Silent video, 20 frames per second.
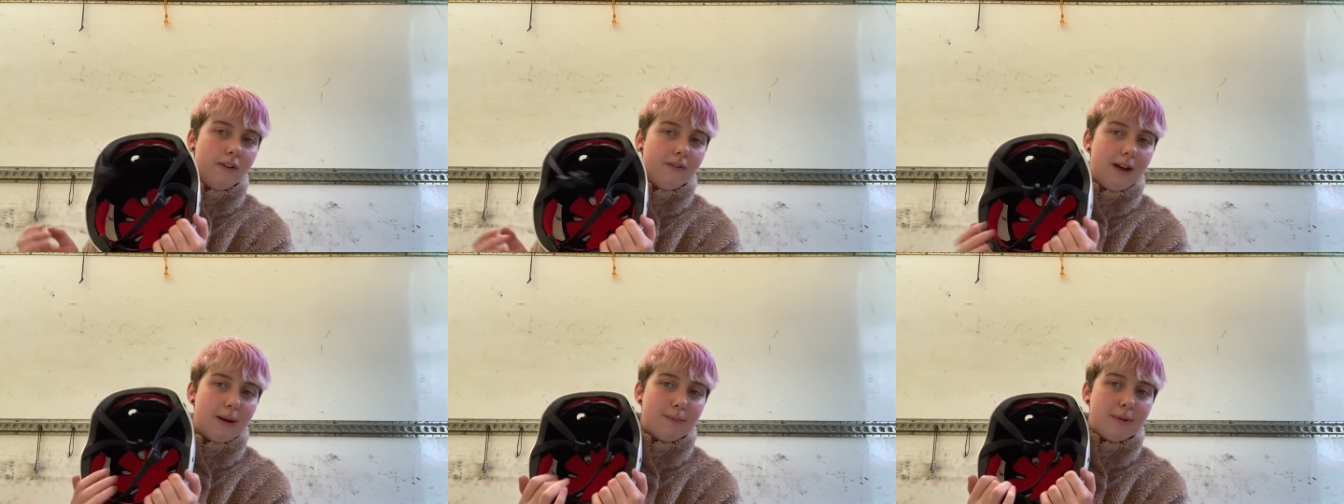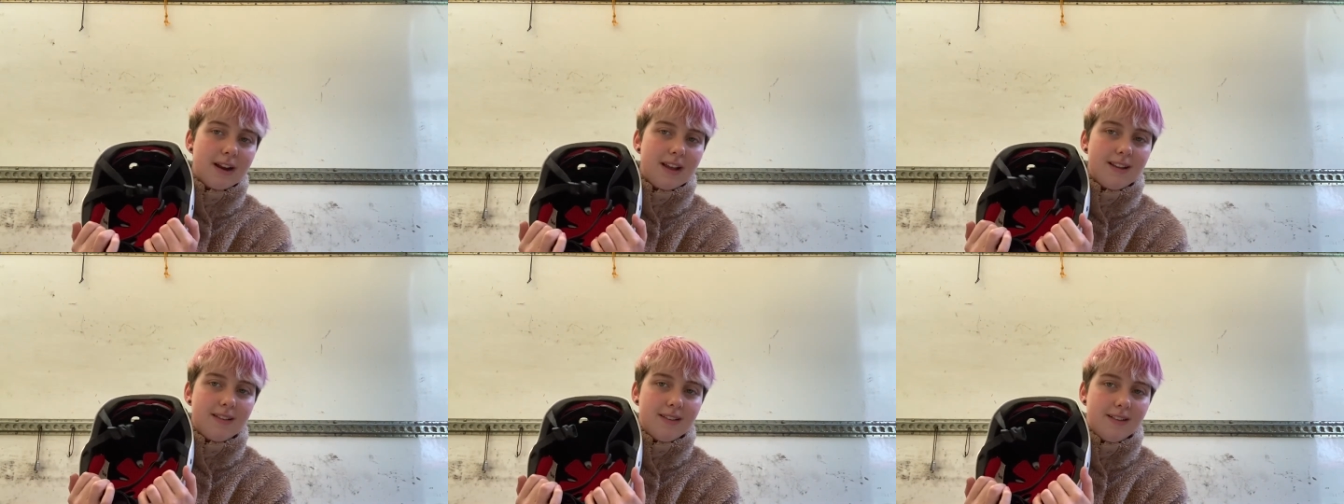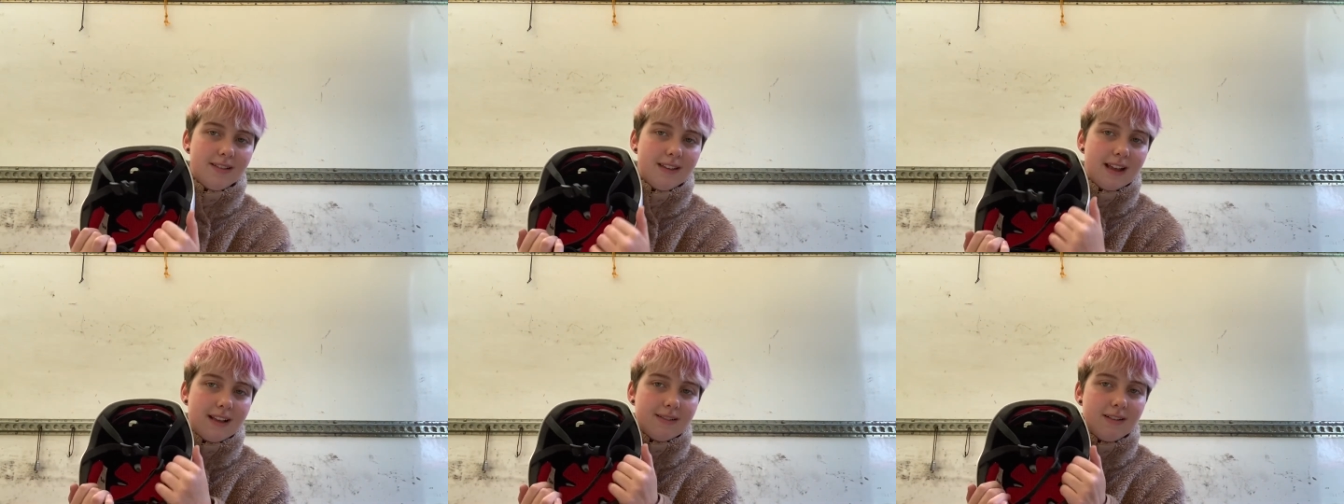fabrics
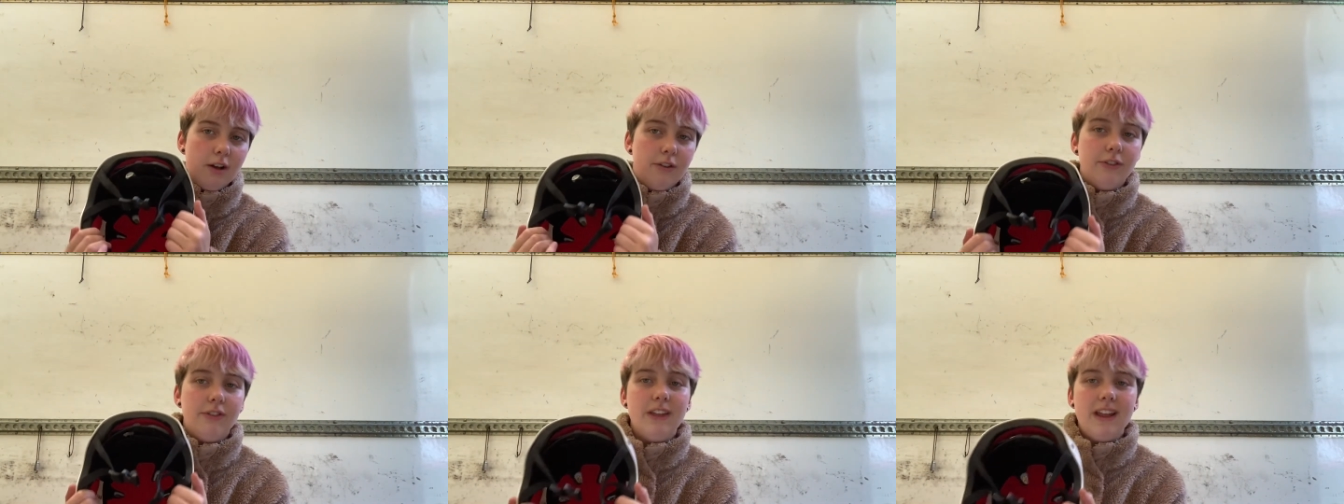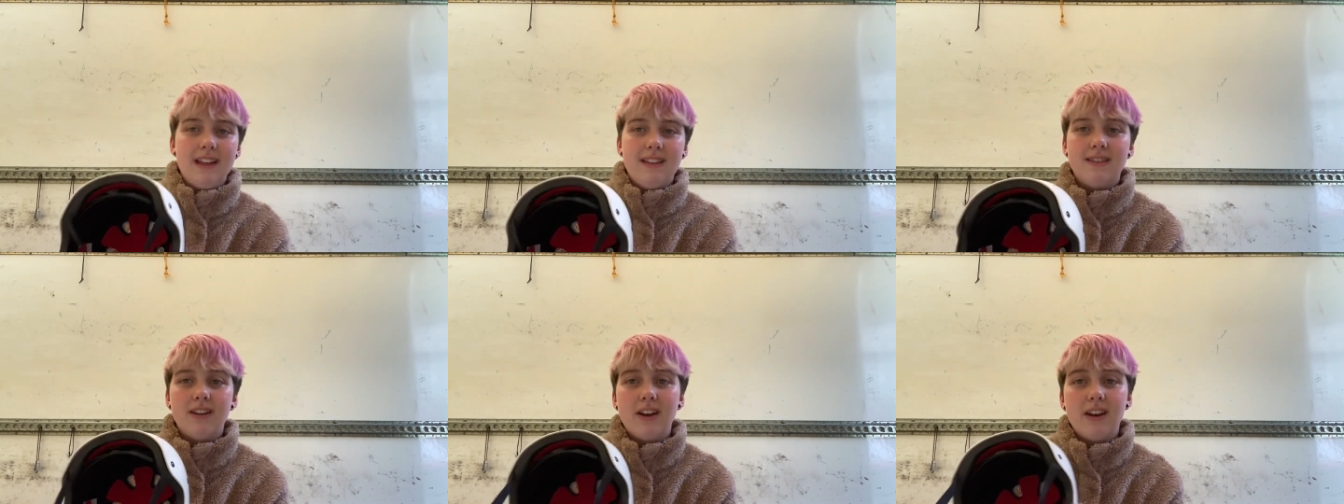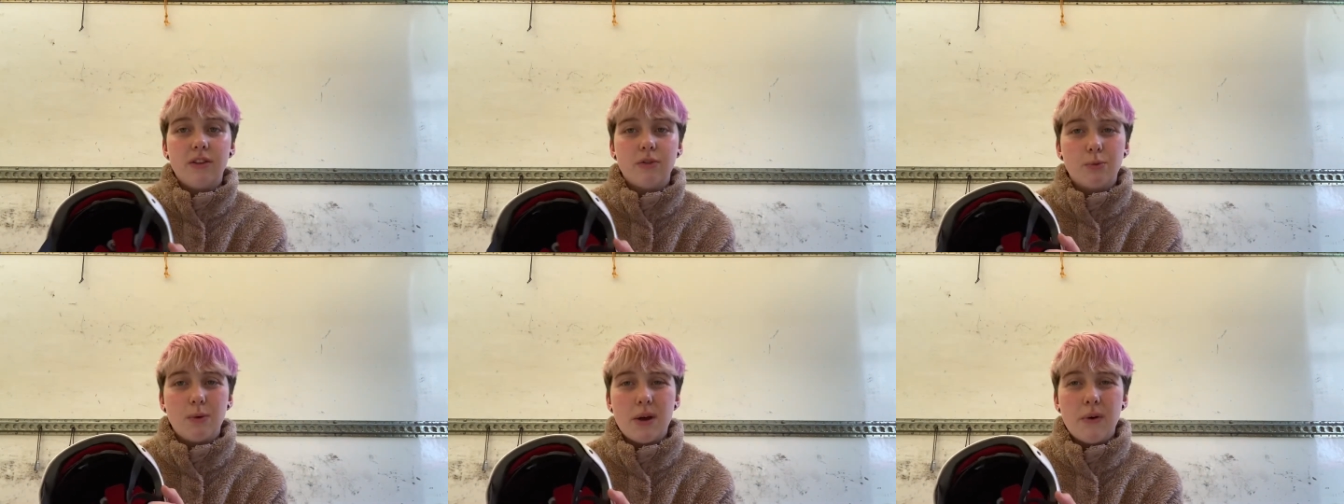and textiles on the inside
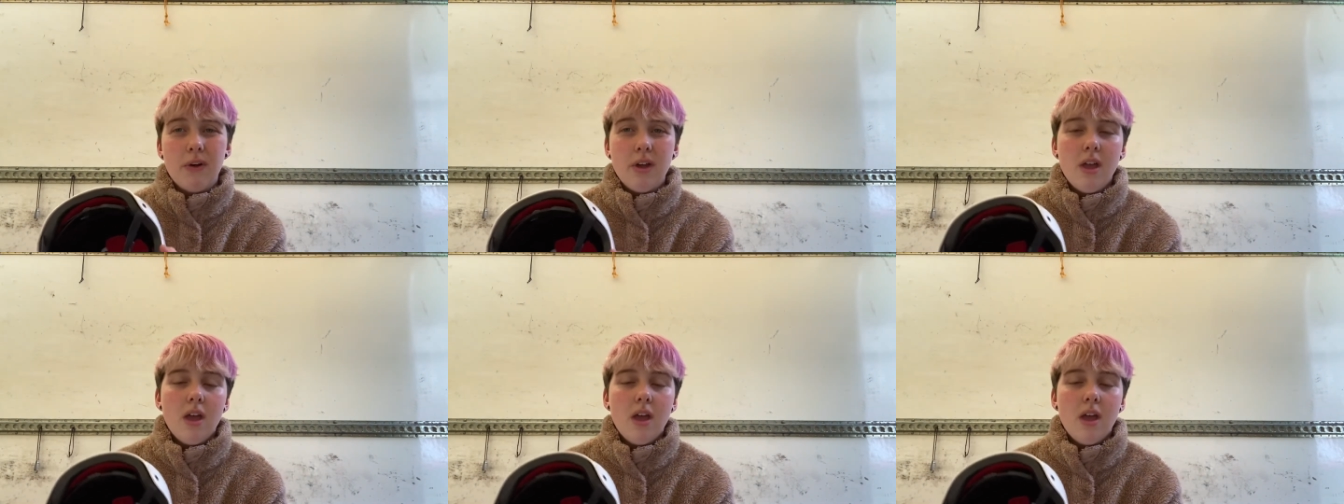as well,